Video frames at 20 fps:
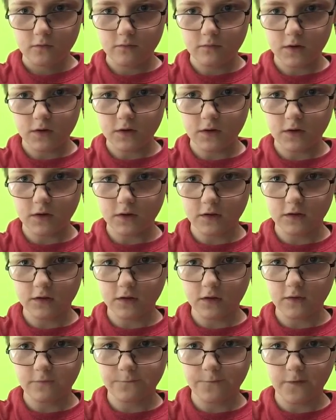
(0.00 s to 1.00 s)

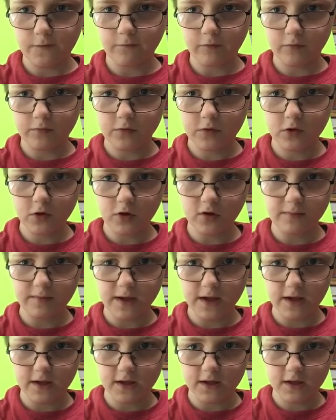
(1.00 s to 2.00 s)
because if you have them too
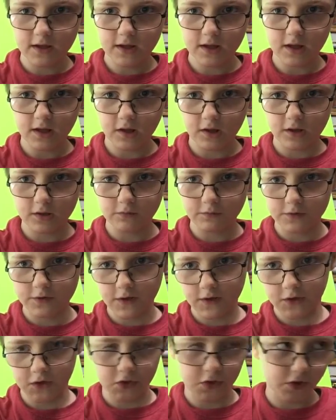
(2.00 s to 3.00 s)
big, it looks
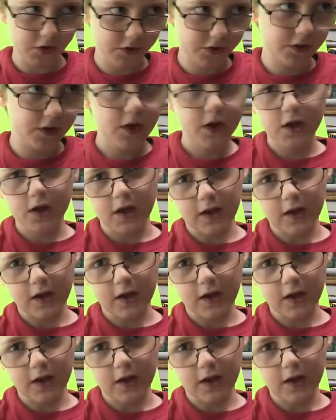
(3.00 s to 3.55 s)
ridiculous.